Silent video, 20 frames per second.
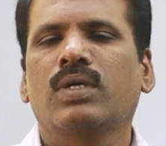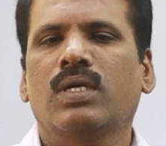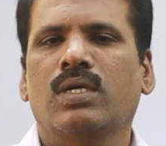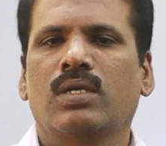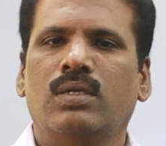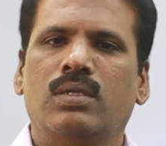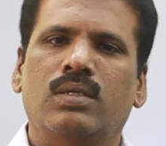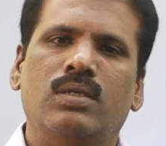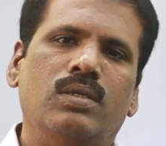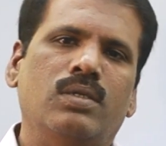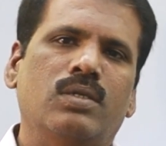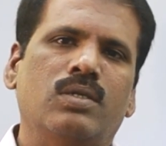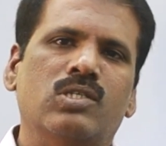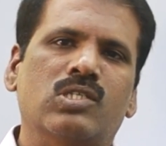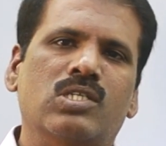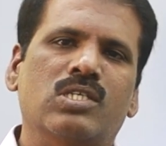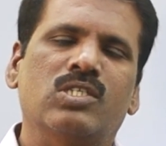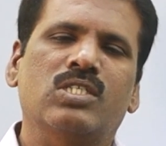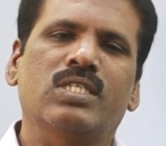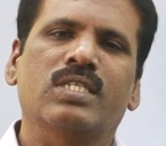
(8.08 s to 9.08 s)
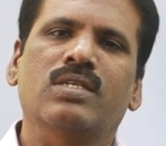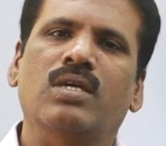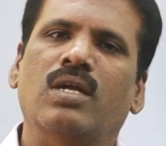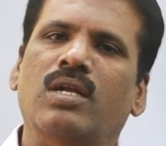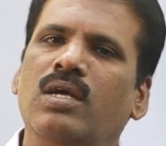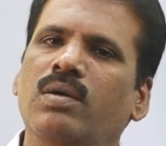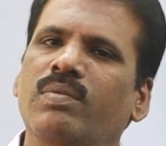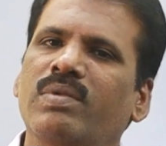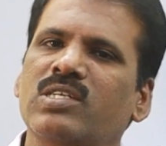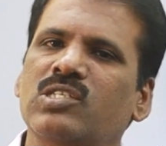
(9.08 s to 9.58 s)
We are discussing
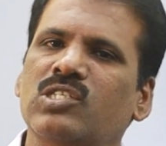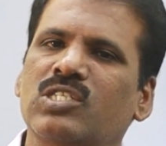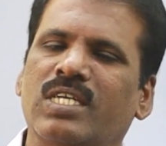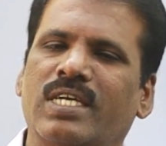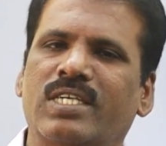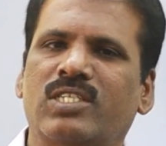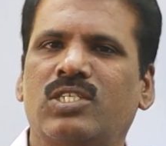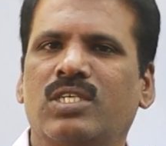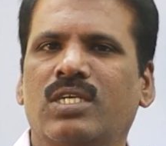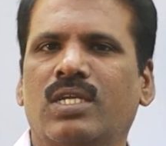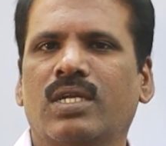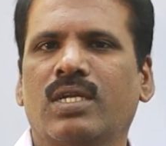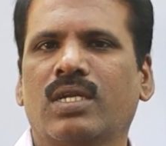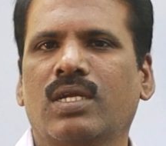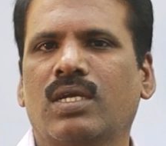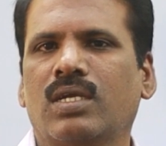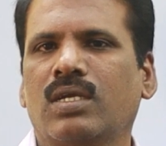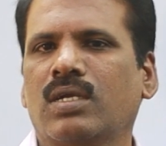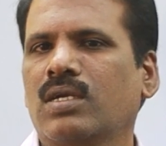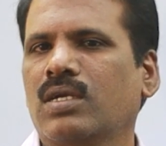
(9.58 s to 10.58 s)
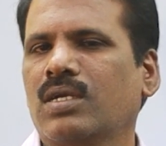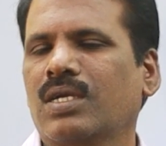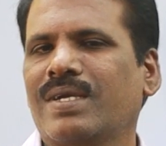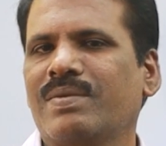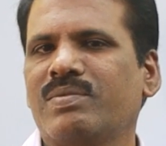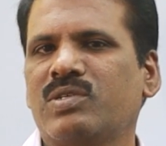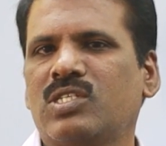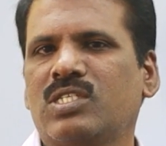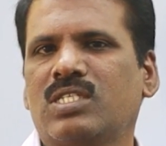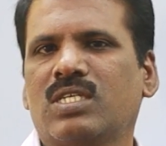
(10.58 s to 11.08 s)
atomic structure in
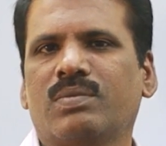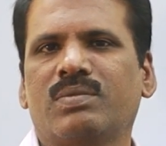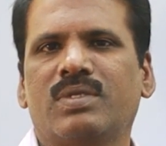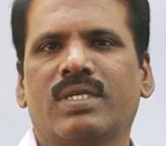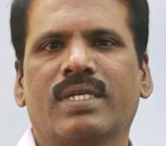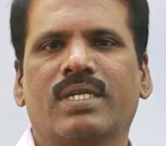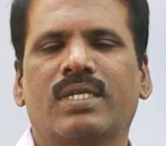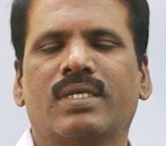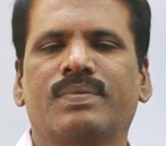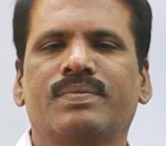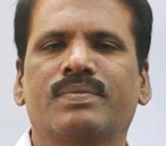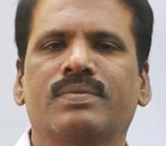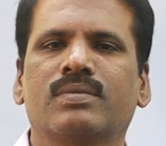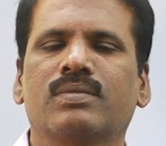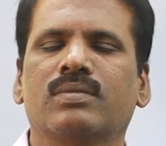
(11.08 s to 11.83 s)
chemistry subject.